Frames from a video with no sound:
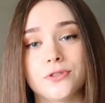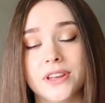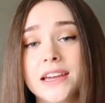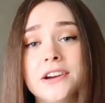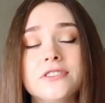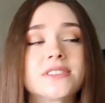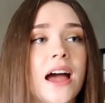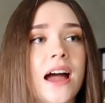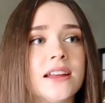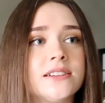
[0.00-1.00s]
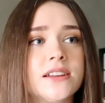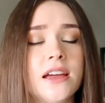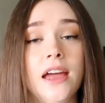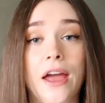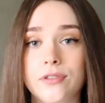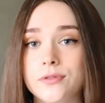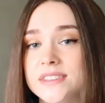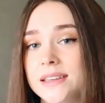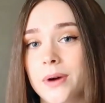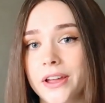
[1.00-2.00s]
you for years, and if you've
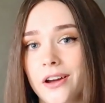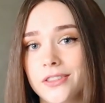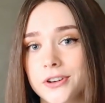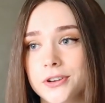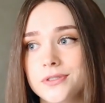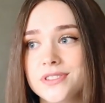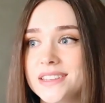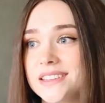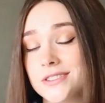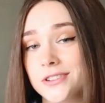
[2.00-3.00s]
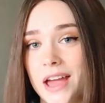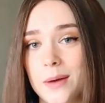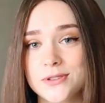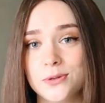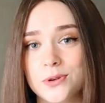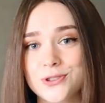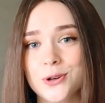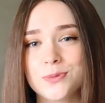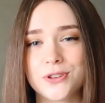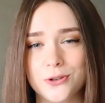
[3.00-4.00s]
seen my other seasonal capsule
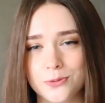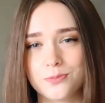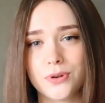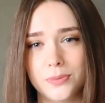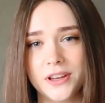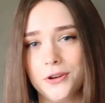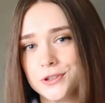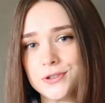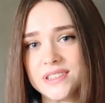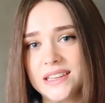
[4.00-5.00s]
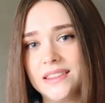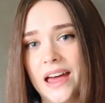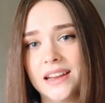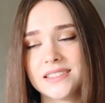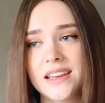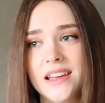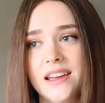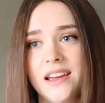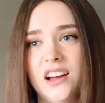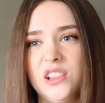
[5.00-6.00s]
wardrobes, you're probably going to see that
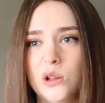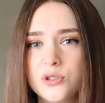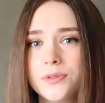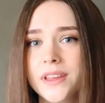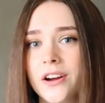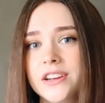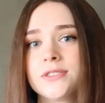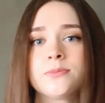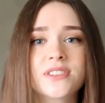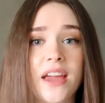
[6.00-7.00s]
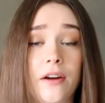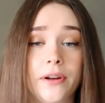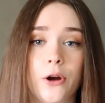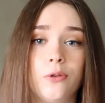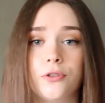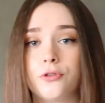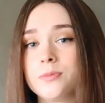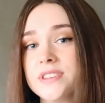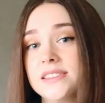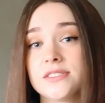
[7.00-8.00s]
a lot of the items carry over
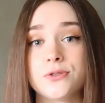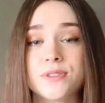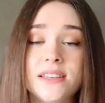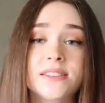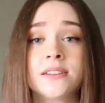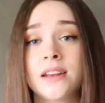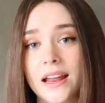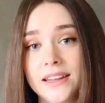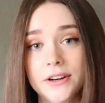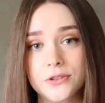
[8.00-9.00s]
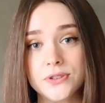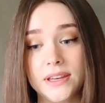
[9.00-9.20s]
from season to season and year to